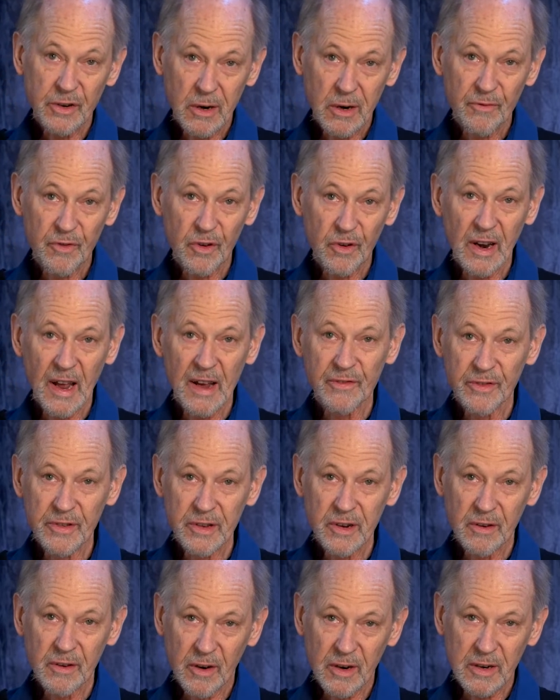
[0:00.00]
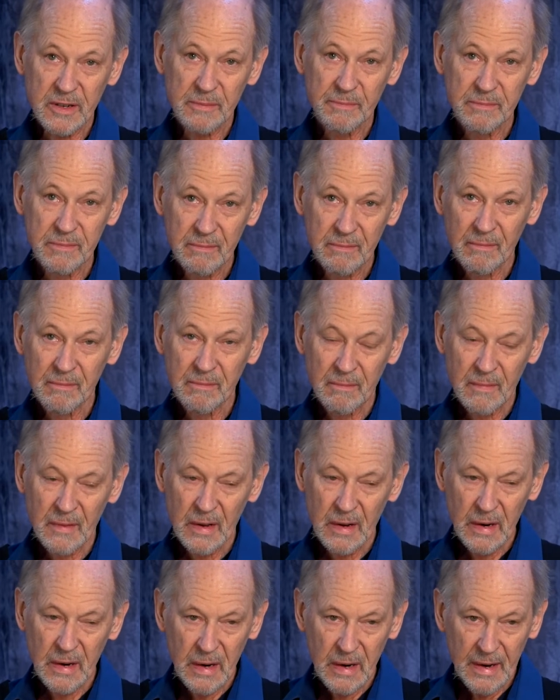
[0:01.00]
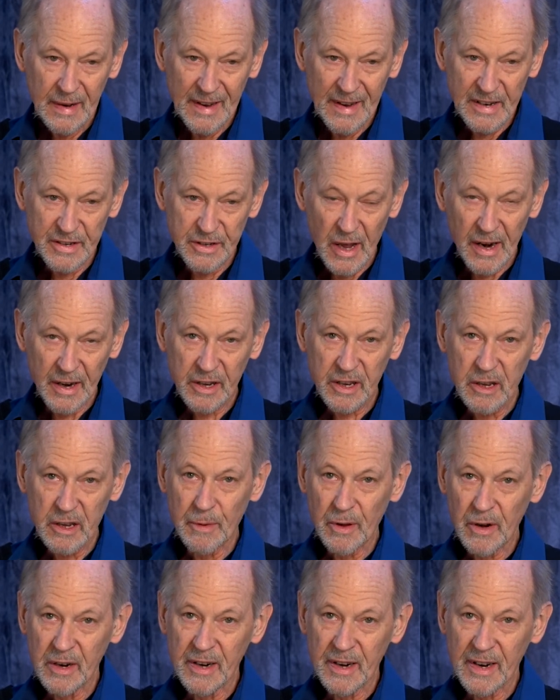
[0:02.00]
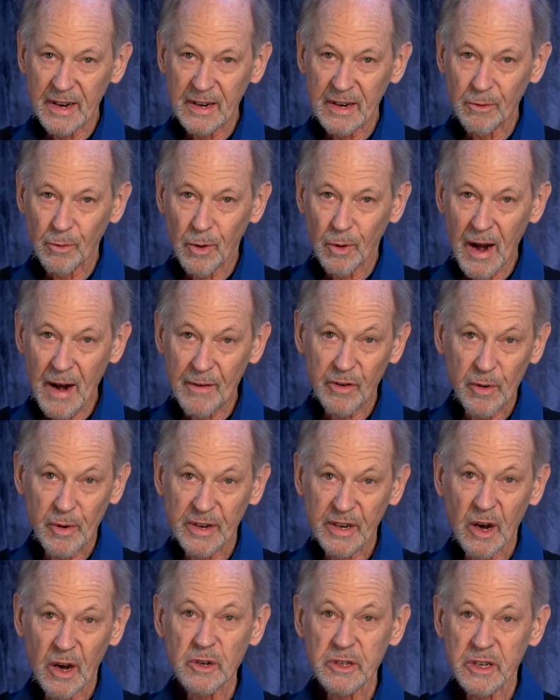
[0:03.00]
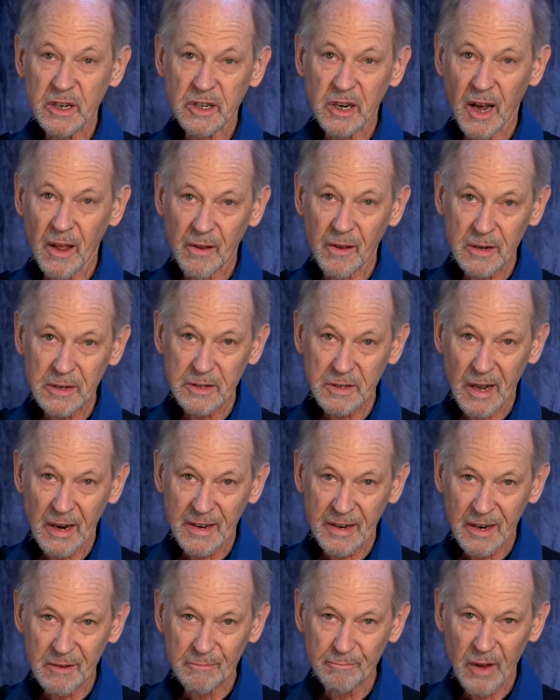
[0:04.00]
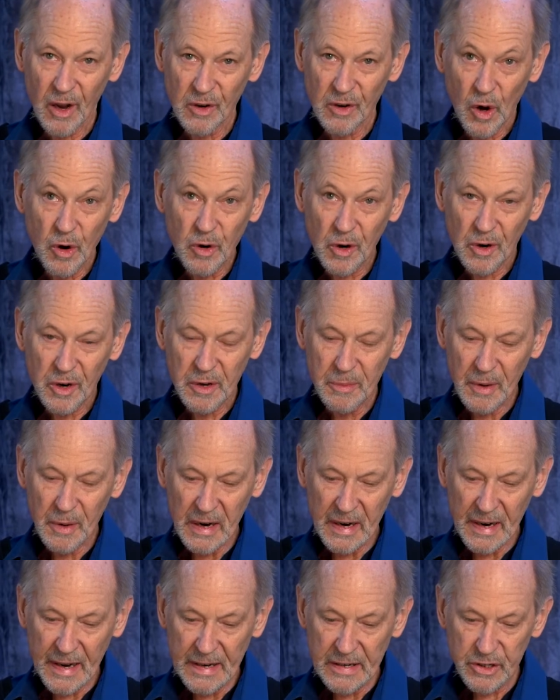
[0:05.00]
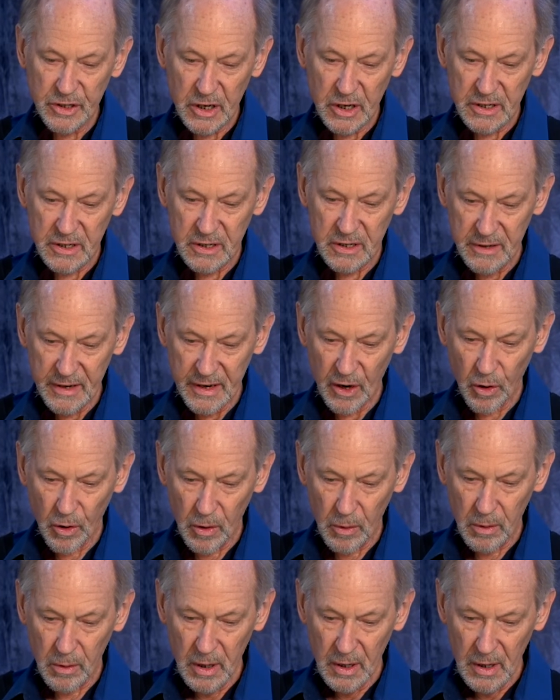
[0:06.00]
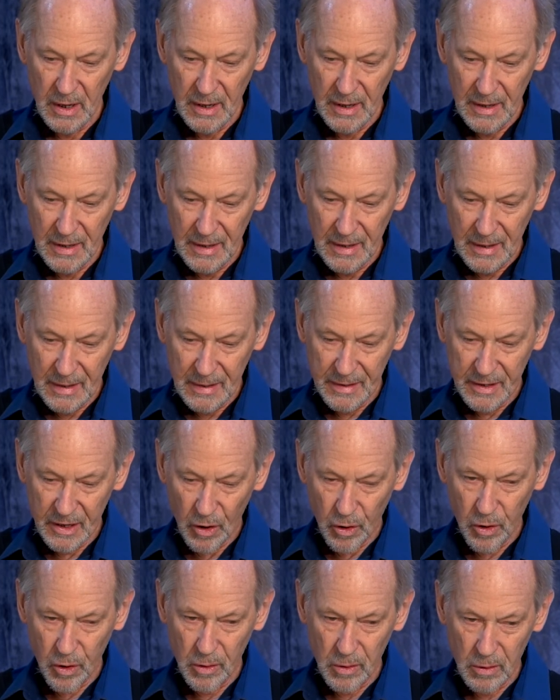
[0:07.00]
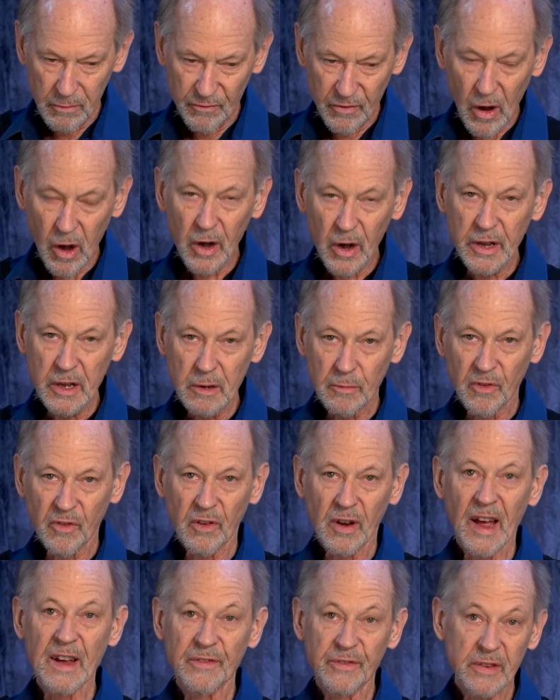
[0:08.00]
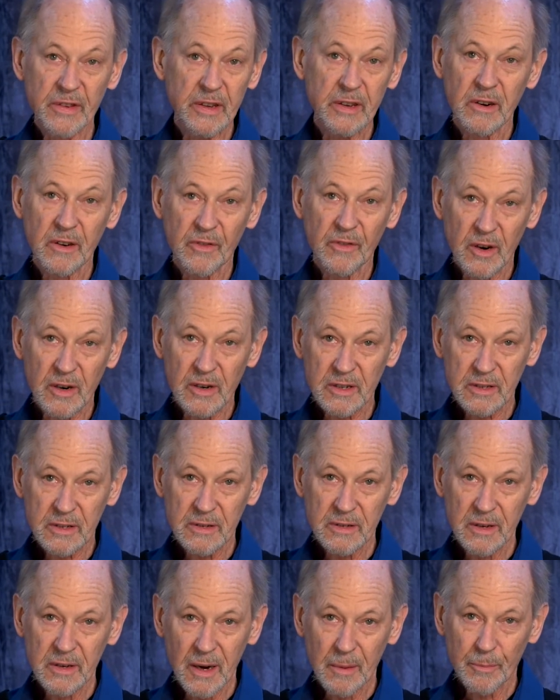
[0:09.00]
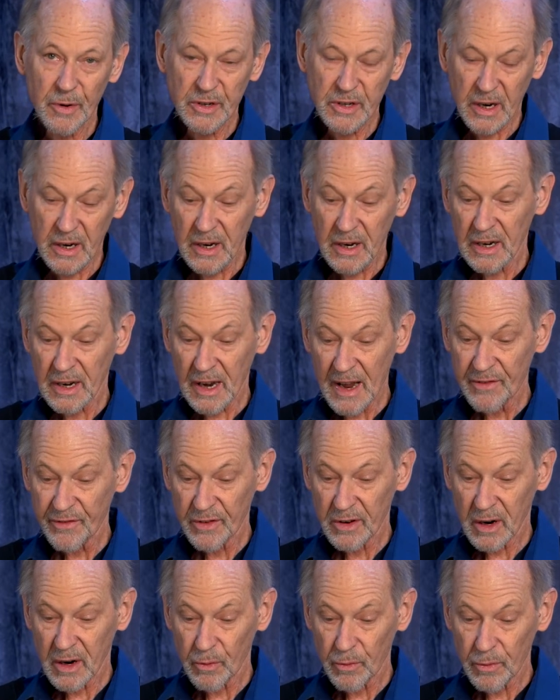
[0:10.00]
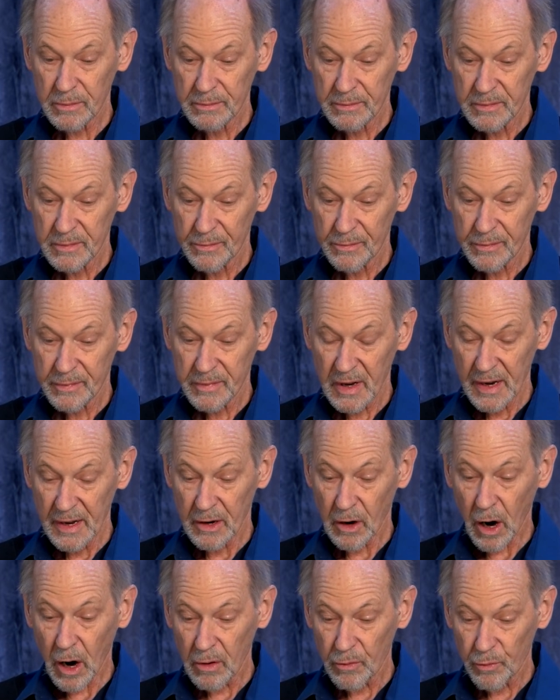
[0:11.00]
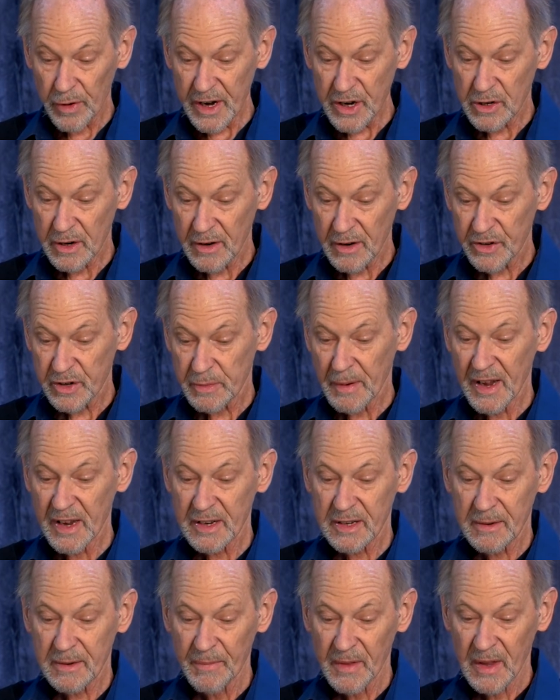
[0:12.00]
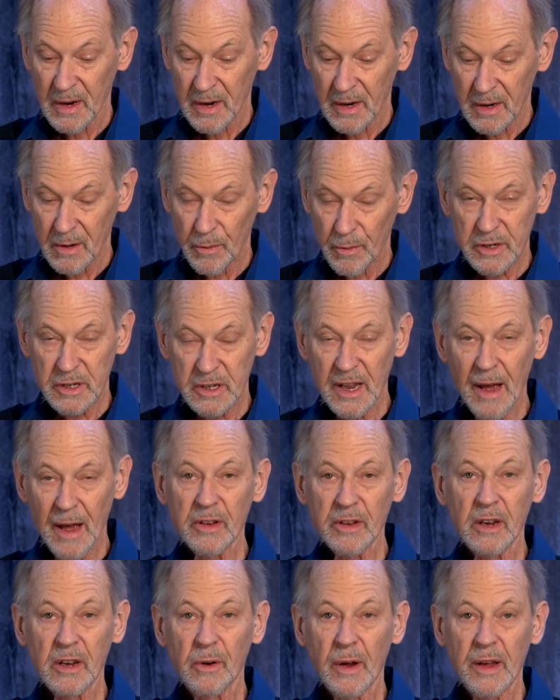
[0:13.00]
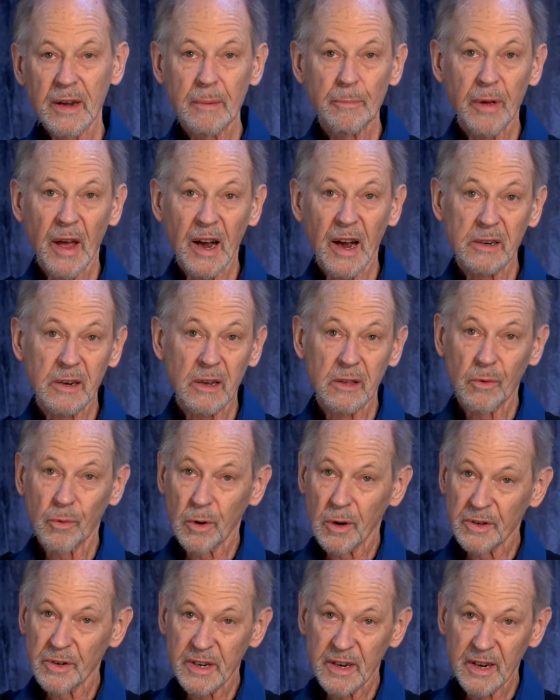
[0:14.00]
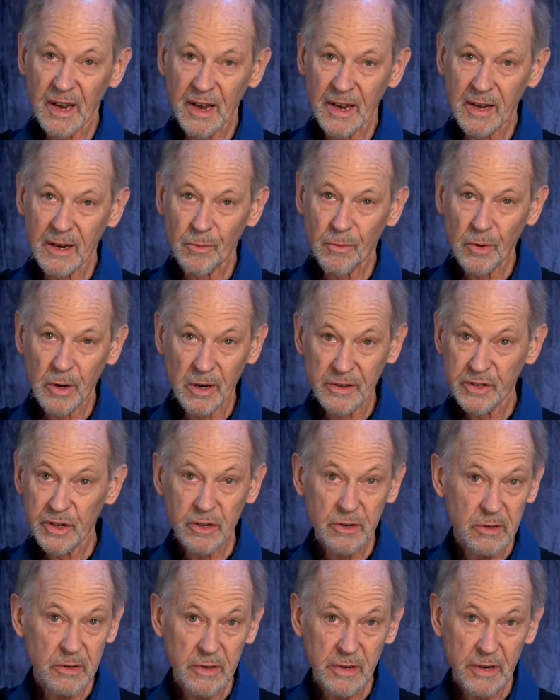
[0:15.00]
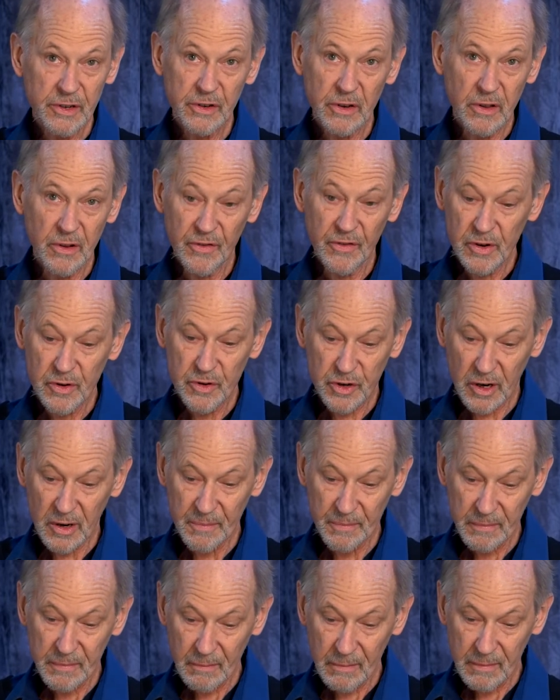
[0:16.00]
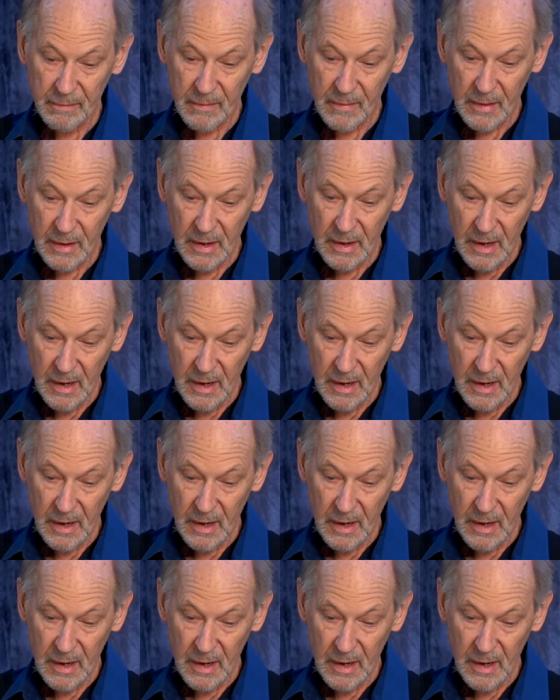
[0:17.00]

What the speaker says: This is my term for life in the universe. It's not a community where everyone knows each other. It's not like a local community. It's just the whole volume of life in the universe, and particularly life in our region of space, which is having a great impact on the world today and will into the future.